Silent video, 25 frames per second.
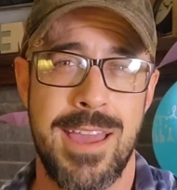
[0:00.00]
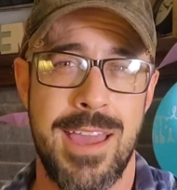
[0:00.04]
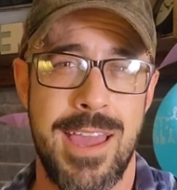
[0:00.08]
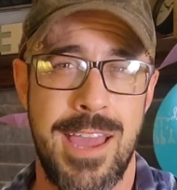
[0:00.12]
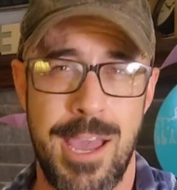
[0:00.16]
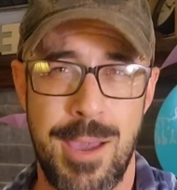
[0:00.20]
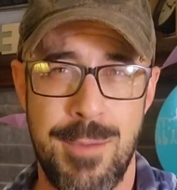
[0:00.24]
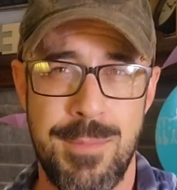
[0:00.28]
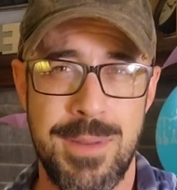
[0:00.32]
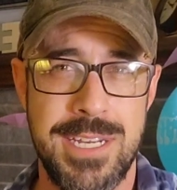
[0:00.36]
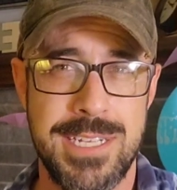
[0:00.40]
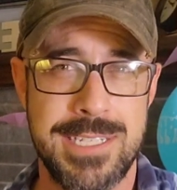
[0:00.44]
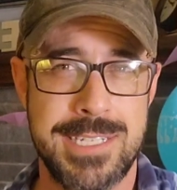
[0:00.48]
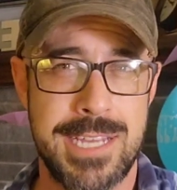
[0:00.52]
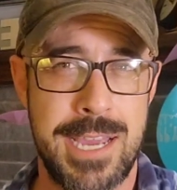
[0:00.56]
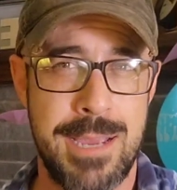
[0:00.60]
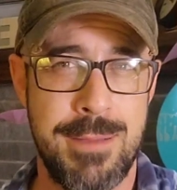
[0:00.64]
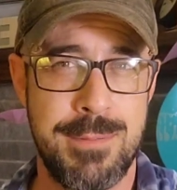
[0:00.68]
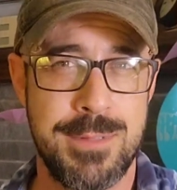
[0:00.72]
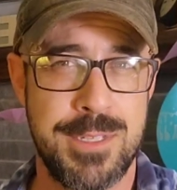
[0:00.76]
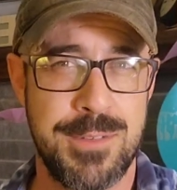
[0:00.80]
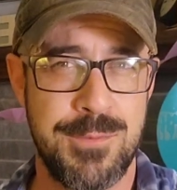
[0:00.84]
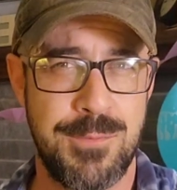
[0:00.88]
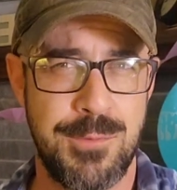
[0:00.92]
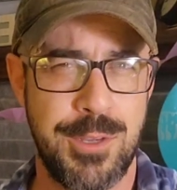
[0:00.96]
How many
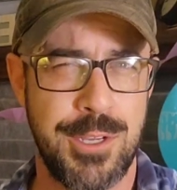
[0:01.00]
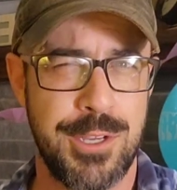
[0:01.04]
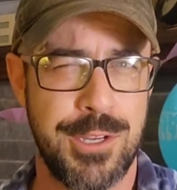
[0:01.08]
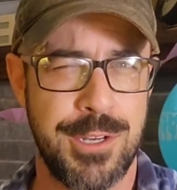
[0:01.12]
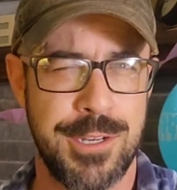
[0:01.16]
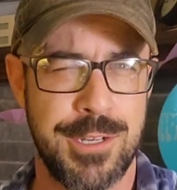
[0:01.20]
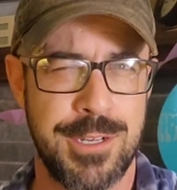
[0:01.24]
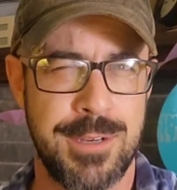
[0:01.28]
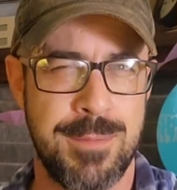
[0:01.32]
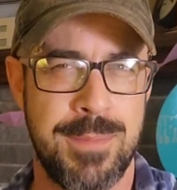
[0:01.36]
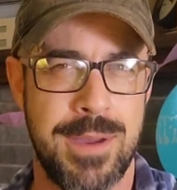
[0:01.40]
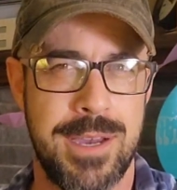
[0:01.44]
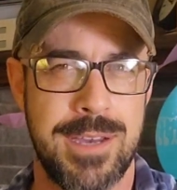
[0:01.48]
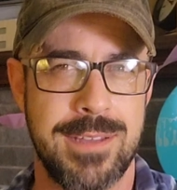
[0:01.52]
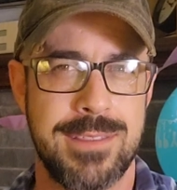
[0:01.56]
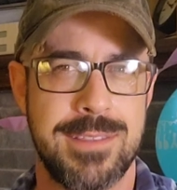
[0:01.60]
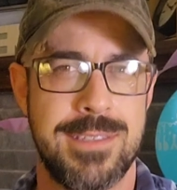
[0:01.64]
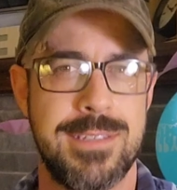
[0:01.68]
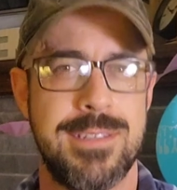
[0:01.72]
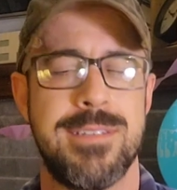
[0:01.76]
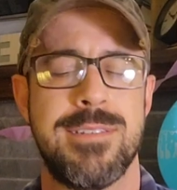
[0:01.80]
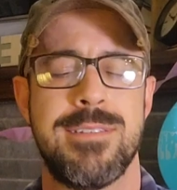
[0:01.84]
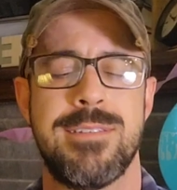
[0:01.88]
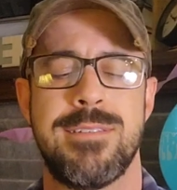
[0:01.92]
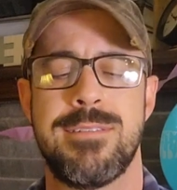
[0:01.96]
times have we heard about
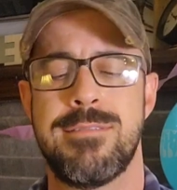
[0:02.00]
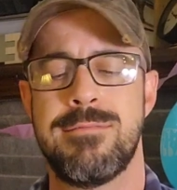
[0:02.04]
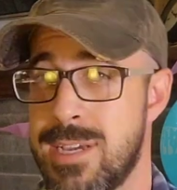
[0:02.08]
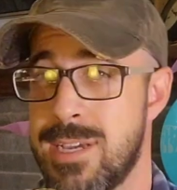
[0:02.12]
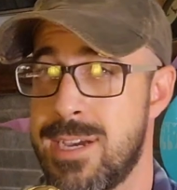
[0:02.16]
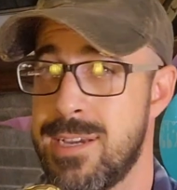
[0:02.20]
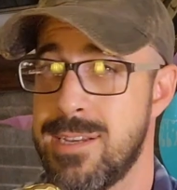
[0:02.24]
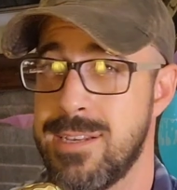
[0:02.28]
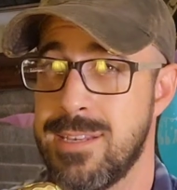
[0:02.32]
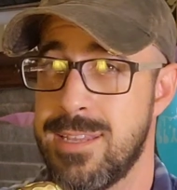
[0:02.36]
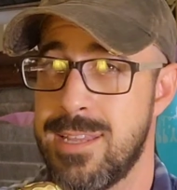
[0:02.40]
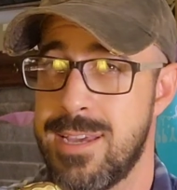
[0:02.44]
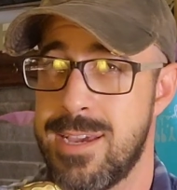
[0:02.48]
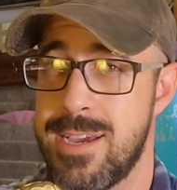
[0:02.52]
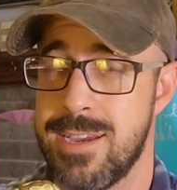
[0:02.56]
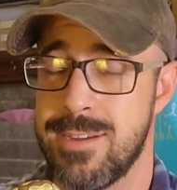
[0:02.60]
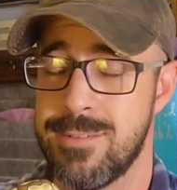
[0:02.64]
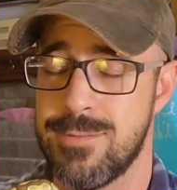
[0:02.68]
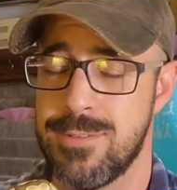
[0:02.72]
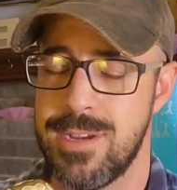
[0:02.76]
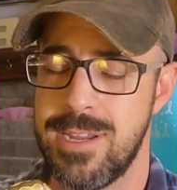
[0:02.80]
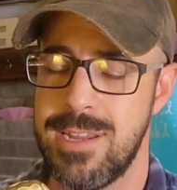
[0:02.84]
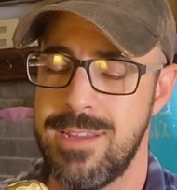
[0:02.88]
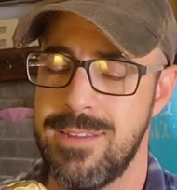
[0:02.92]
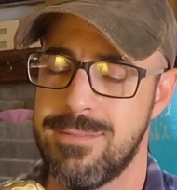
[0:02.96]
this? Not a lot,
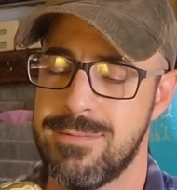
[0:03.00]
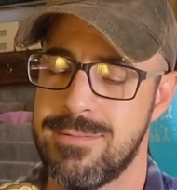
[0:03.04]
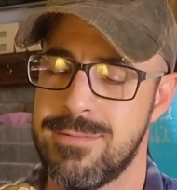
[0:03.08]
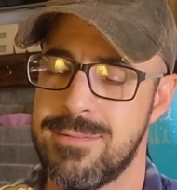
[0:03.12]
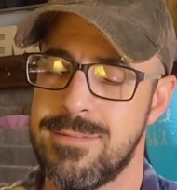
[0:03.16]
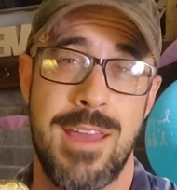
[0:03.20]
right?